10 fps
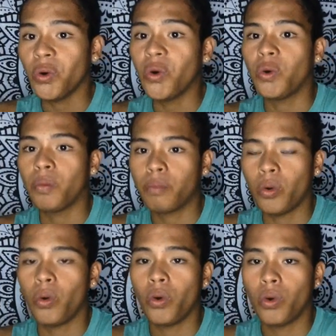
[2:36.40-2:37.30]

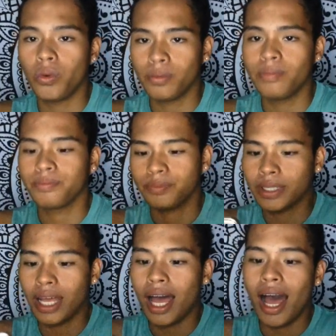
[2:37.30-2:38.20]
Opo.
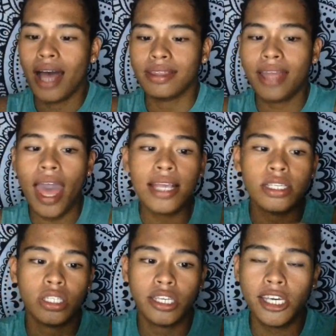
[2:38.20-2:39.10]
At
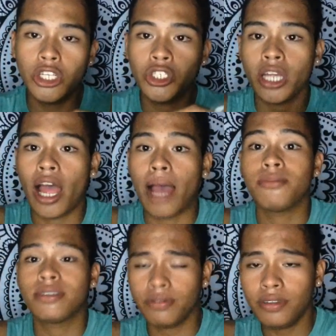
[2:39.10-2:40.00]
next, age,
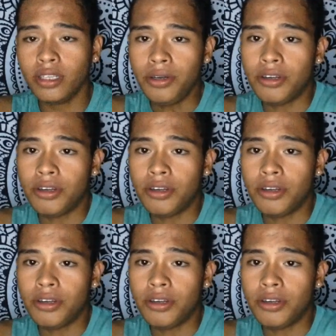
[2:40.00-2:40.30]
I'm 17